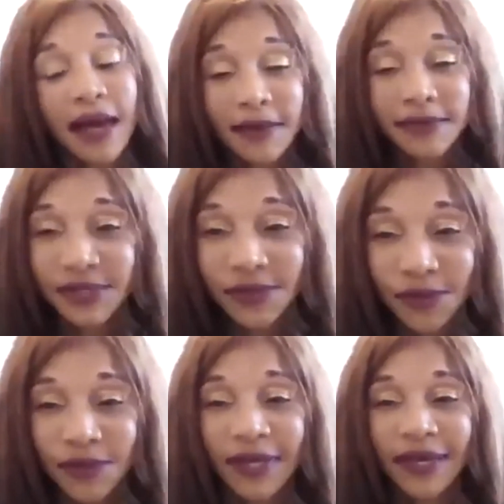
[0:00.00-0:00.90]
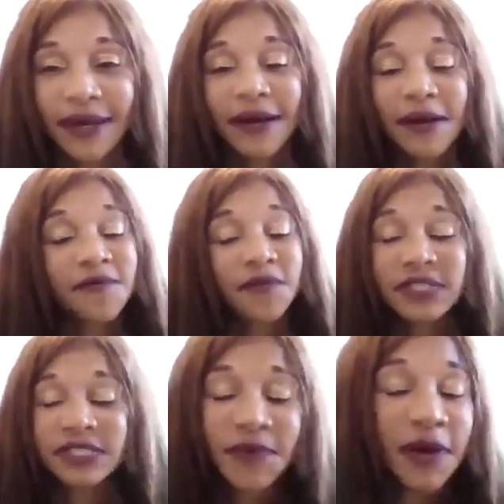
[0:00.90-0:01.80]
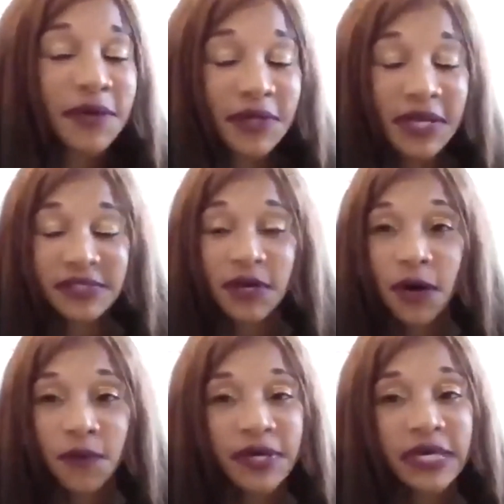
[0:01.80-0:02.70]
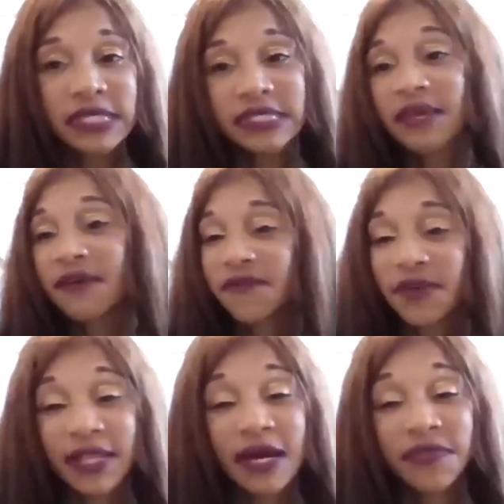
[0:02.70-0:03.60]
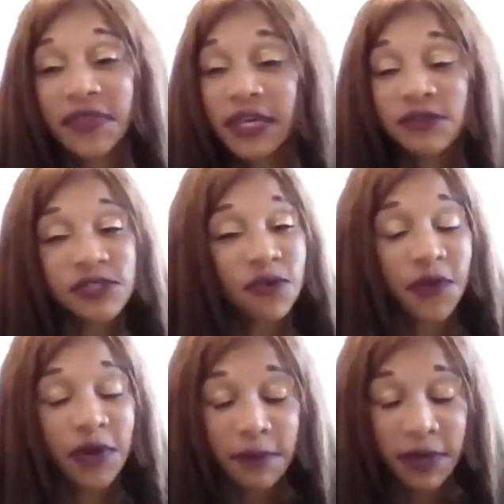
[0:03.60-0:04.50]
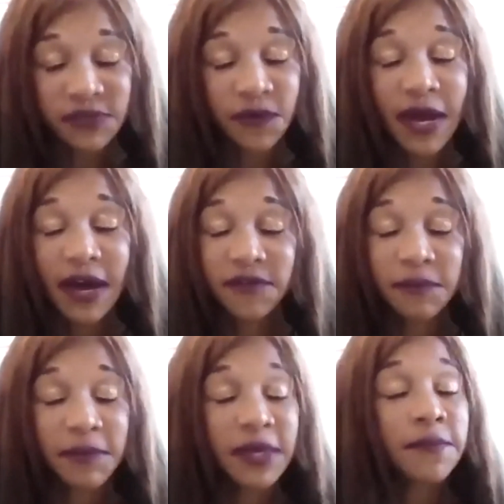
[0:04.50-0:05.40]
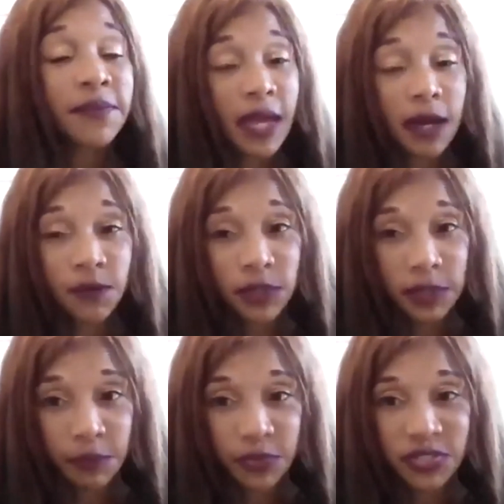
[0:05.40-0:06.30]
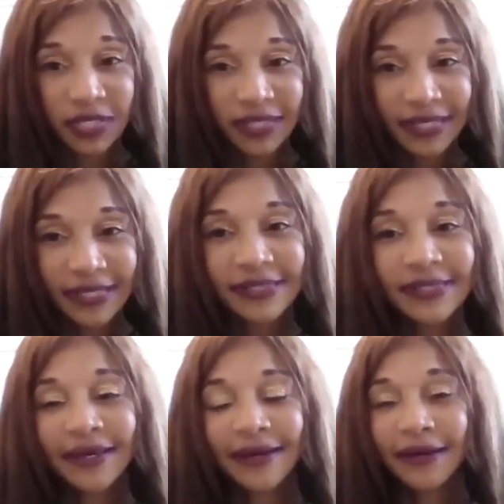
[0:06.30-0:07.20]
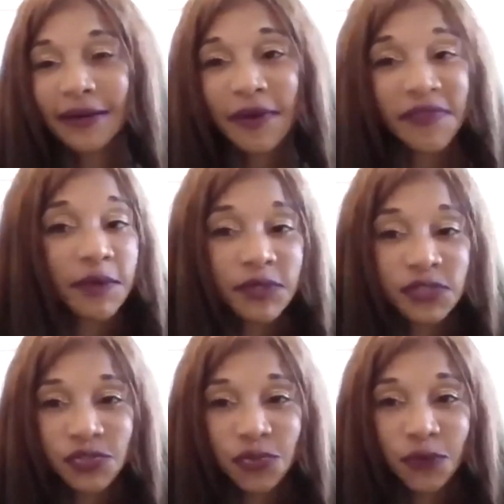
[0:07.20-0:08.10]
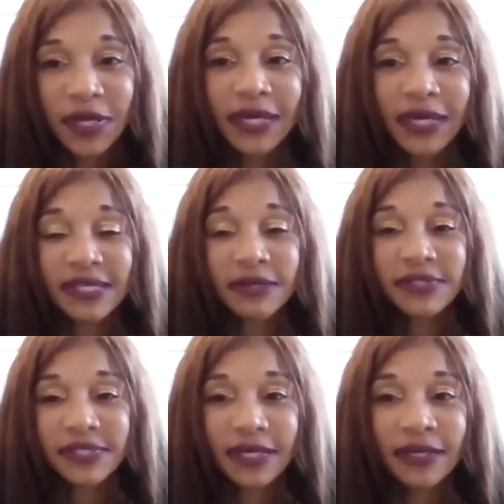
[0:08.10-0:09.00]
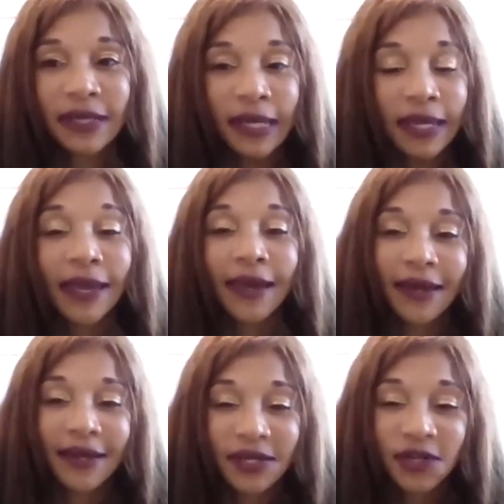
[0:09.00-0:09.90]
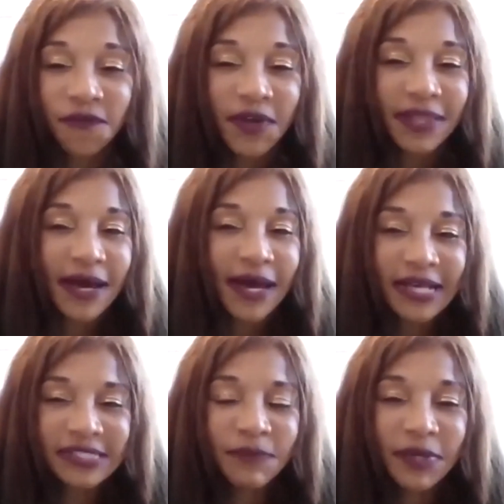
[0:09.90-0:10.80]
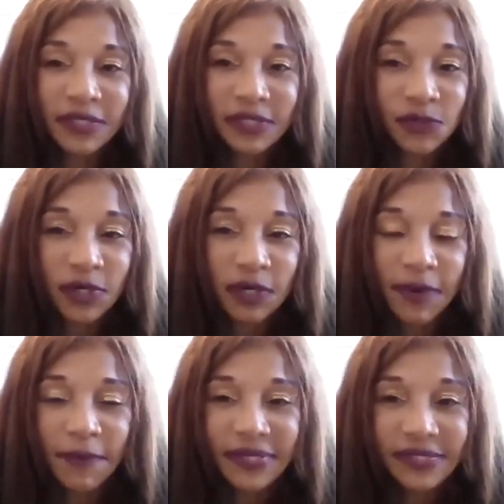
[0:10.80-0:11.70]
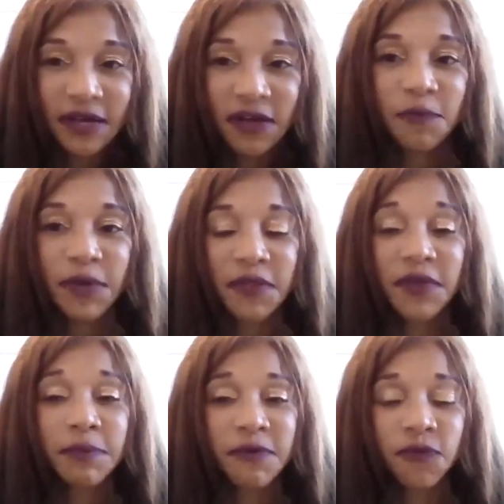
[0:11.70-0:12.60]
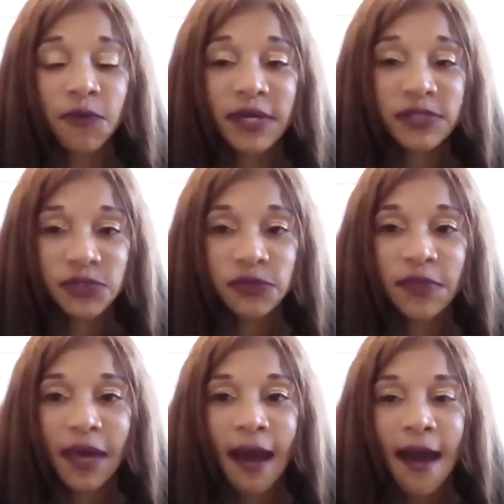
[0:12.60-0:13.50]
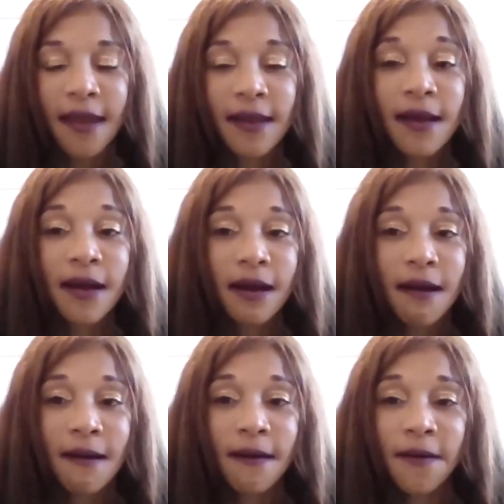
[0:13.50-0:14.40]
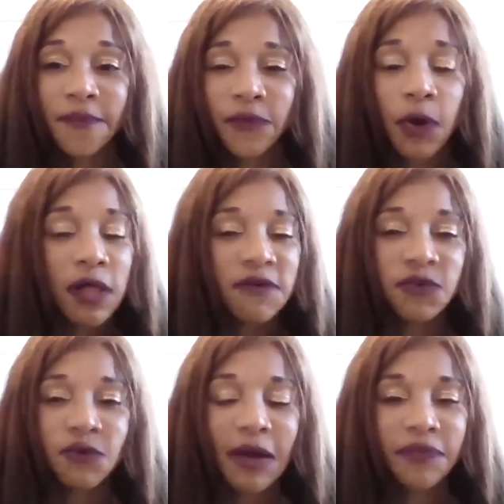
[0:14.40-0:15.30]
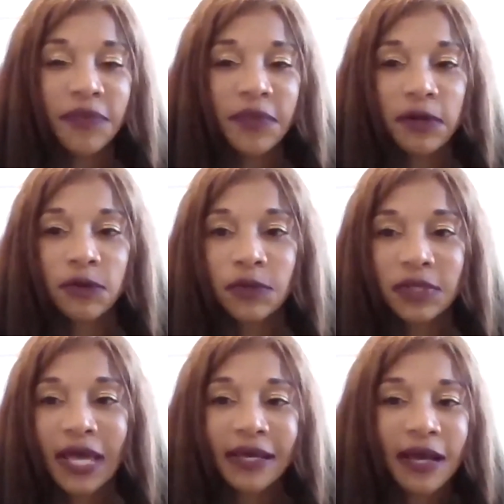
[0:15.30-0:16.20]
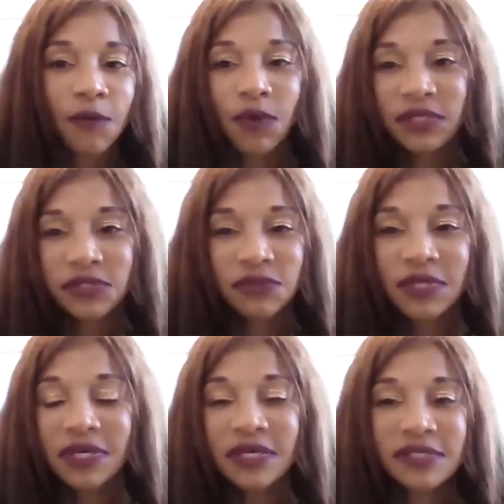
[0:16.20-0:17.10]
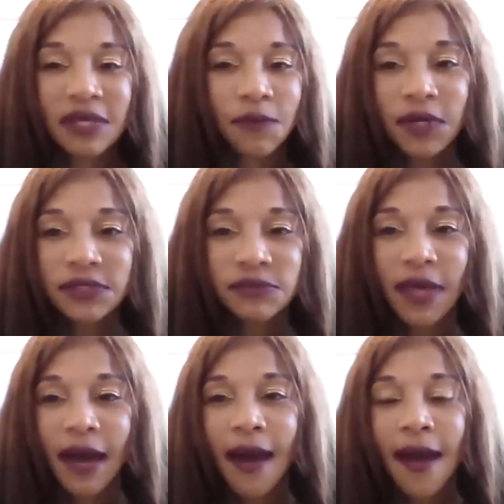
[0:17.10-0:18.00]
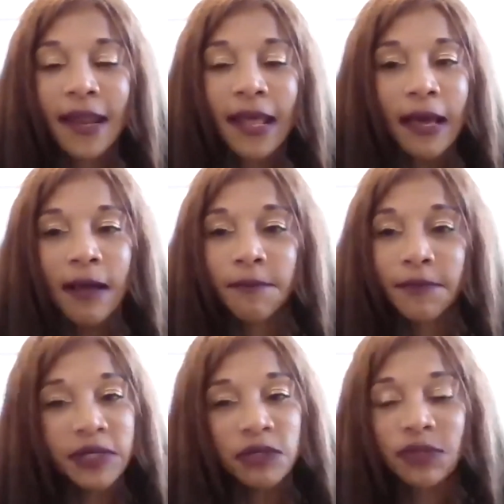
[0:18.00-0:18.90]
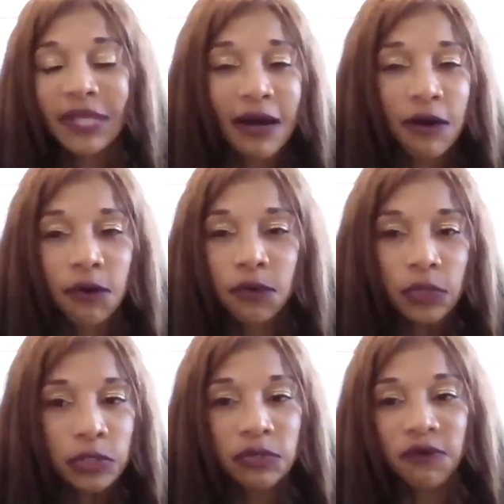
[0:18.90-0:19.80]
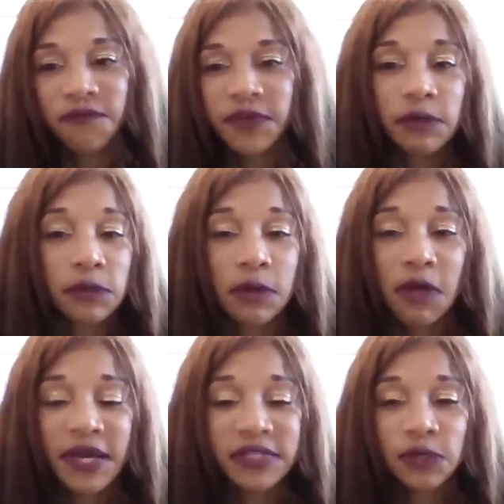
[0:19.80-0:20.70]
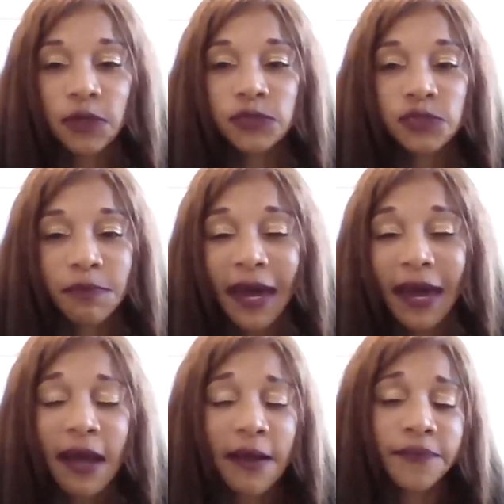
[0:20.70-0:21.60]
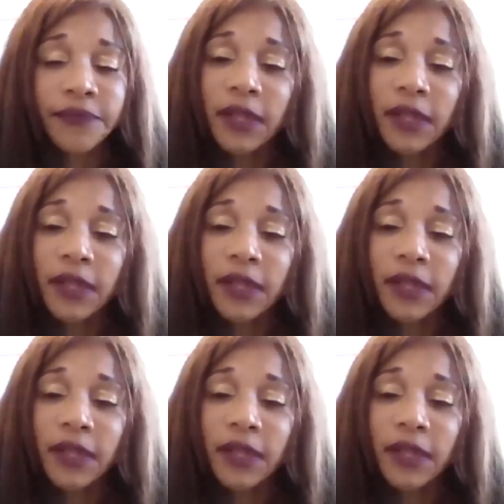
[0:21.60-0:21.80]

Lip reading: Absolutely. First of all, as always, Bela, thank you so very much for having me. I really appreciate this. I think what you're doing is outstanding. And I know Bela asked me to talk about myself, but I think before I do that, all of you out there who are like, I want to do this, I want to do that, but you allow, fear and all that to hold you back.